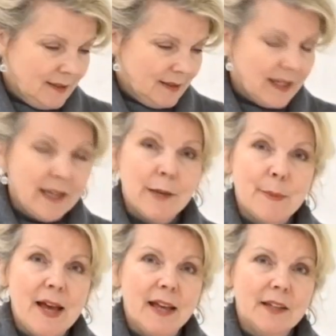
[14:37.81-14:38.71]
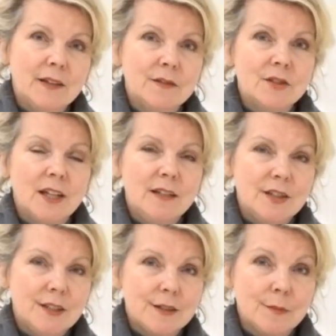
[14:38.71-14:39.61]
Take it back, change
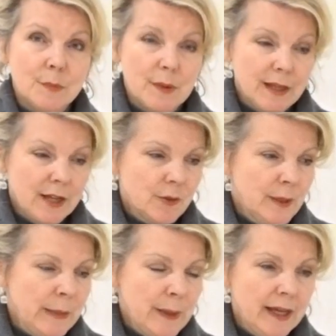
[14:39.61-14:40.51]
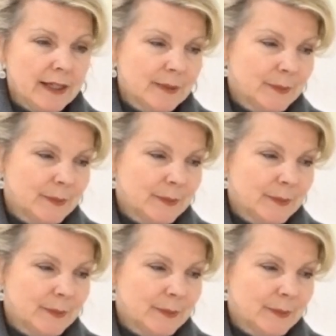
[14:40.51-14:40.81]
it, and get your money back.